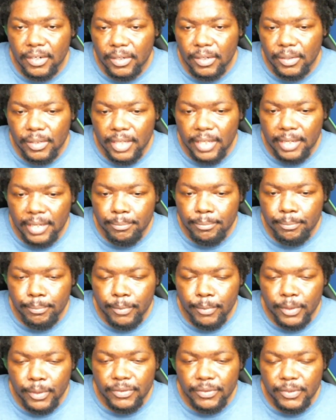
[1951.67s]
like
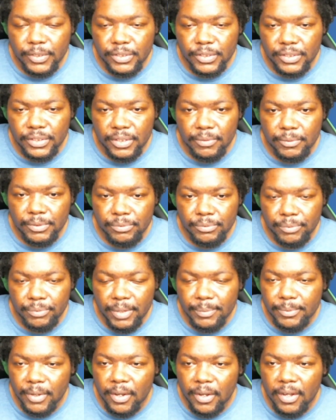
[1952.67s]
most of her shirt was
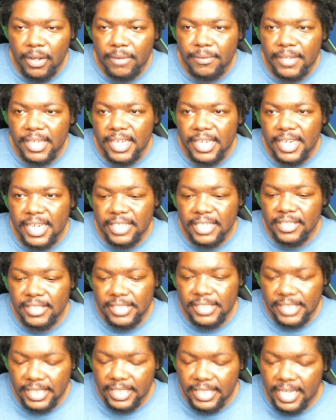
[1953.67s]
ripped off, and you
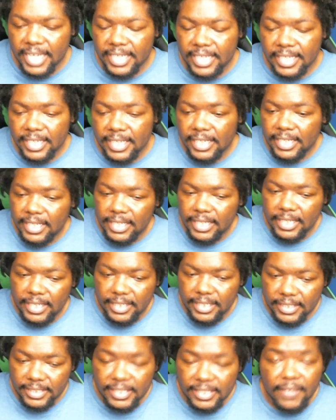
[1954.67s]
see like
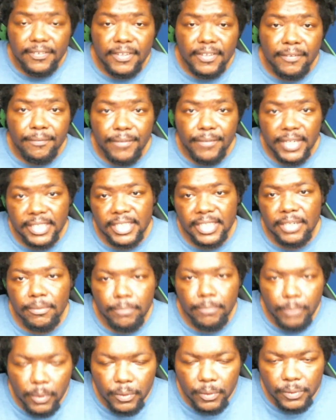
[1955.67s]
self-inflicting
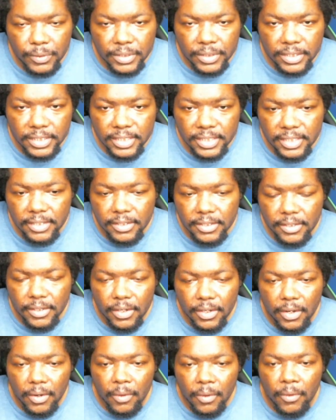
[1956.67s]
wounds
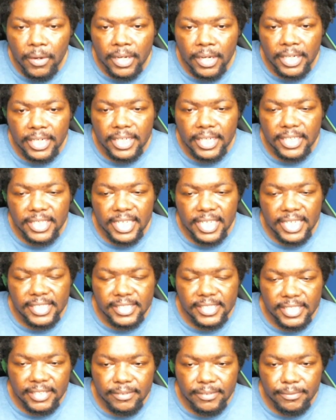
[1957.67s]
on
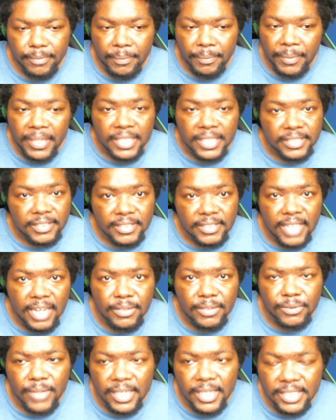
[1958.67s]
Casey from, I guess,
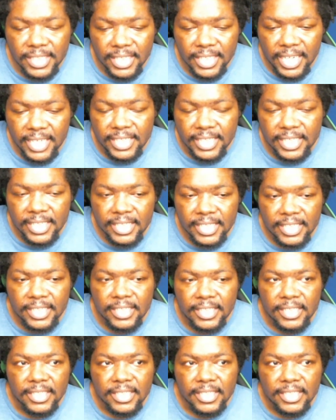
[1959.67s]
trying to like I